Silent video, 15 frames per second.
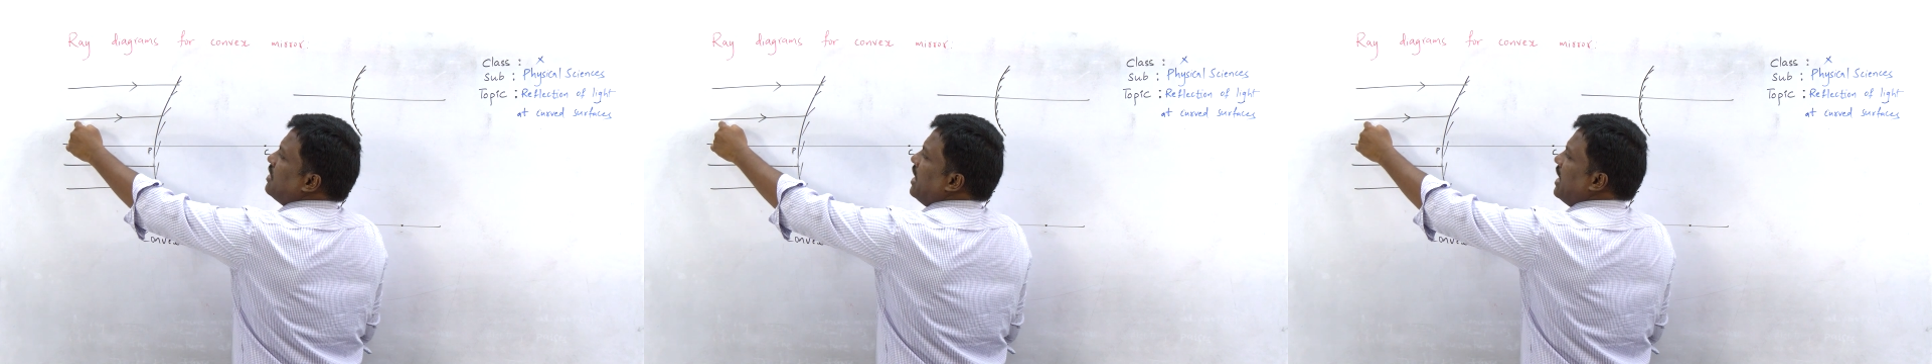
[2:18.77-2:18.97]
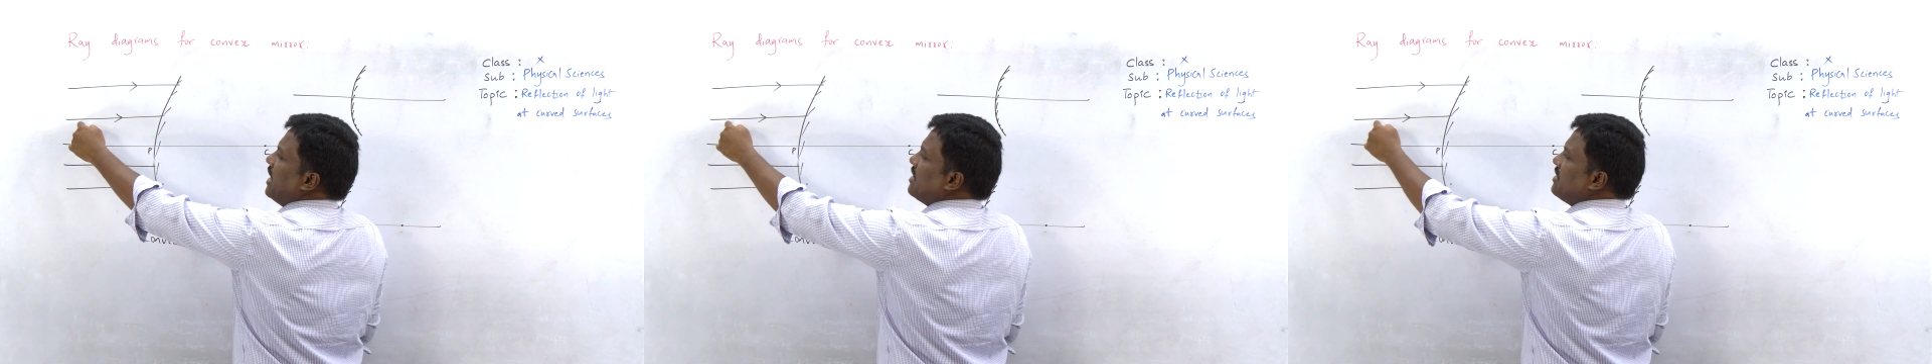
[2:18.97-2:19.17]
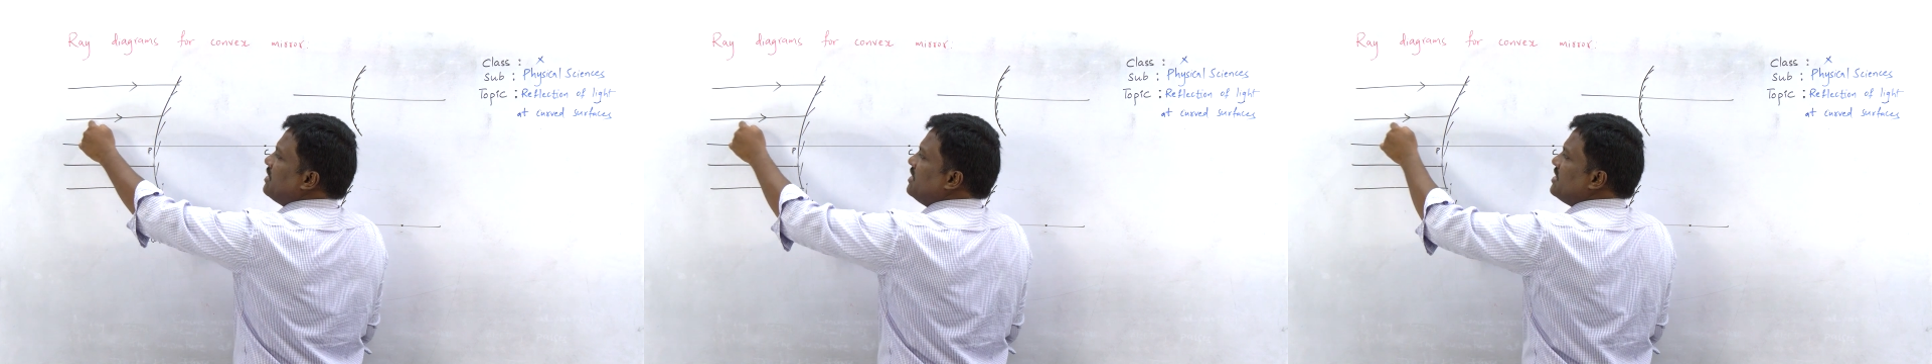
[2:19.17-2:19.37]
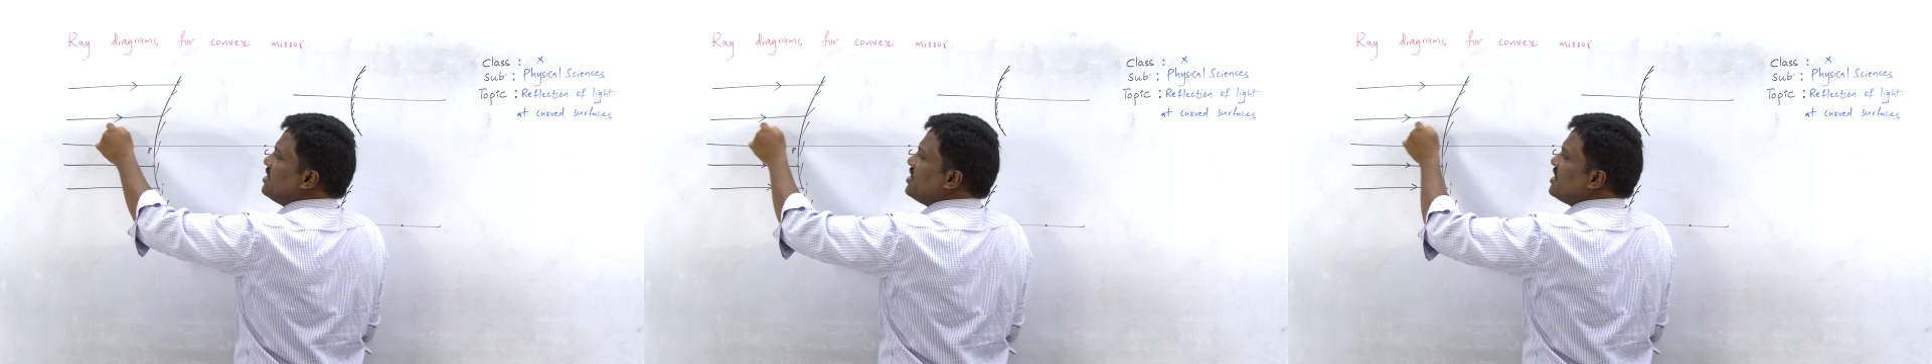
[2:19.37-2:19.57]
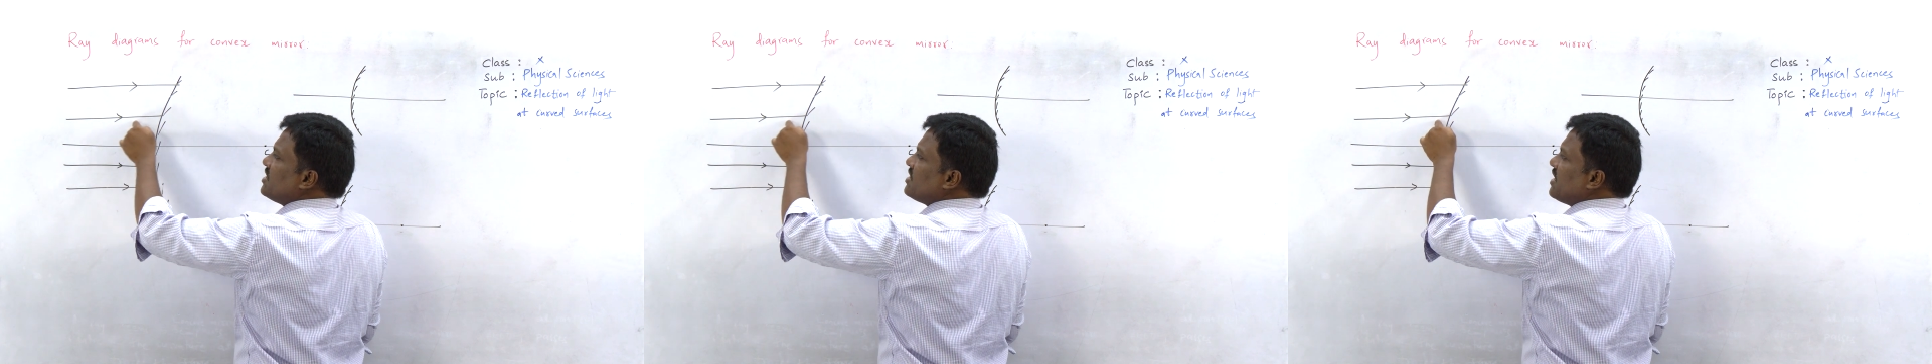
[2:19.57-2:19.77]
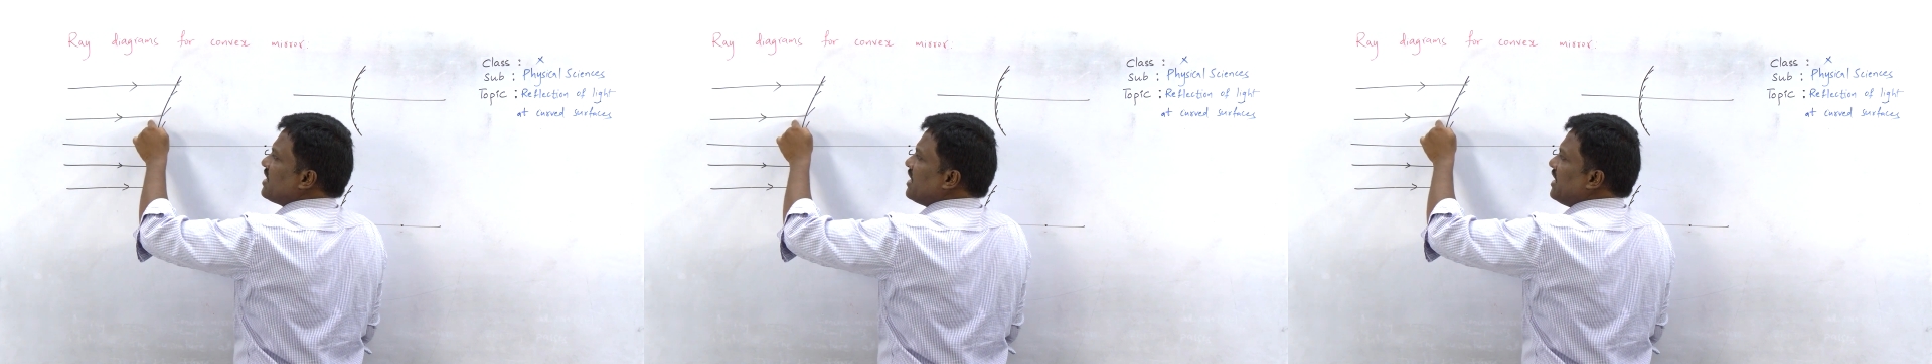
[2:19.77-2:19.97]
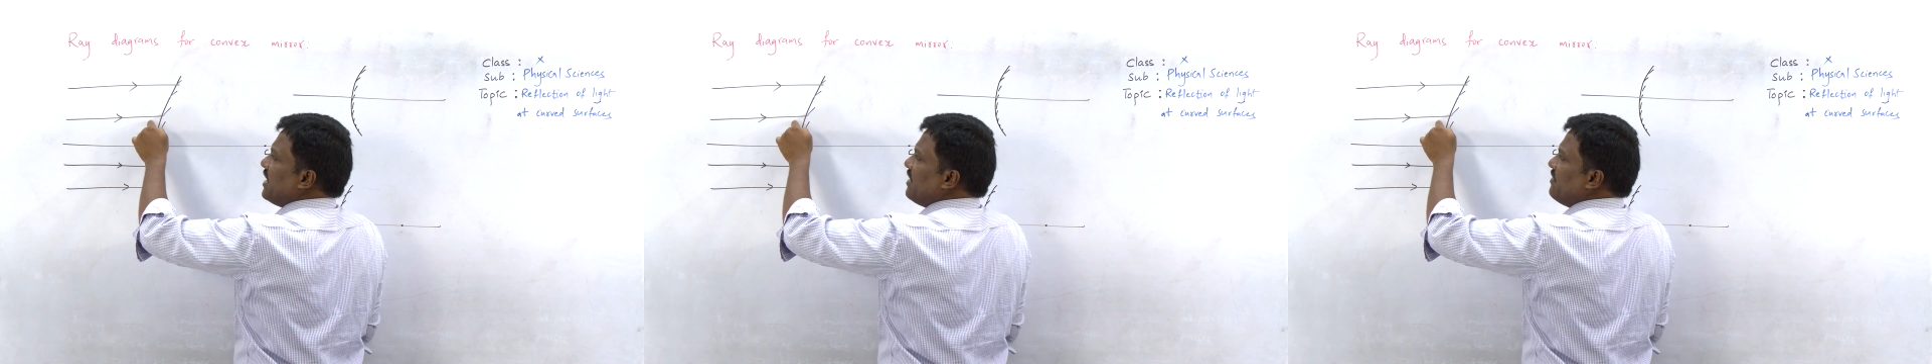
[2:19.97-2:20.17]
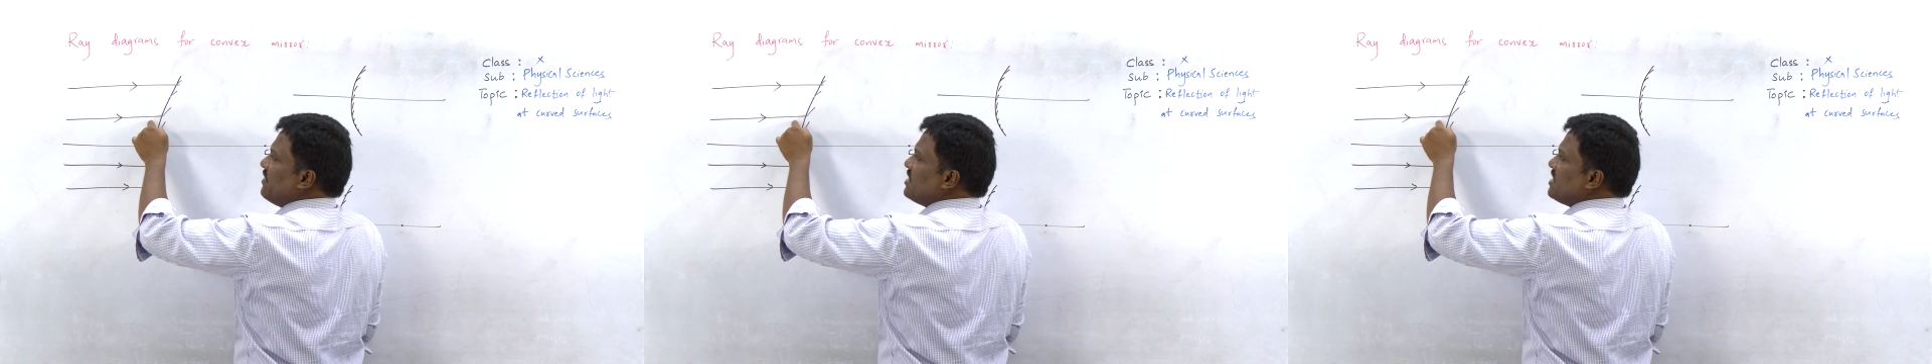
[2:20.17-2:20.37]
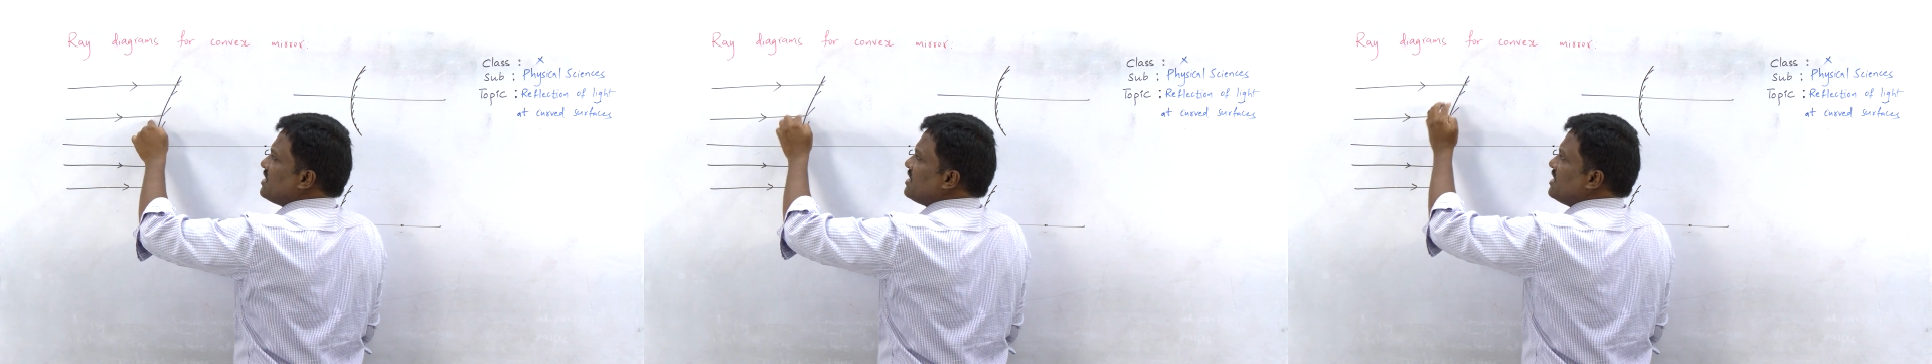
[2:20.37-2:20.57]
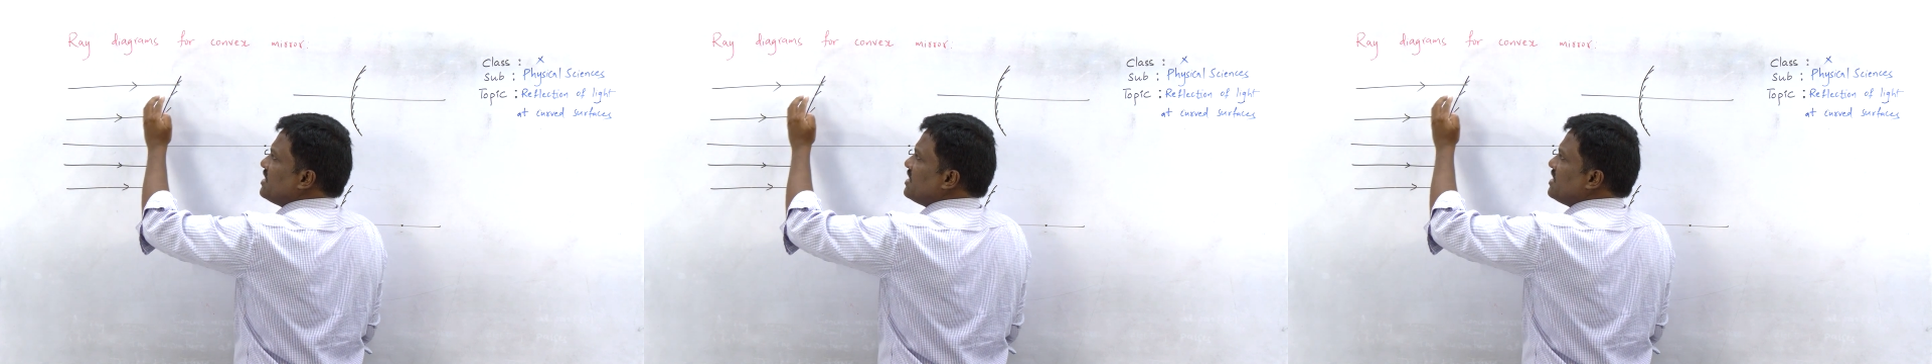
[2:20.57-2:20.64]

and this is the ray which is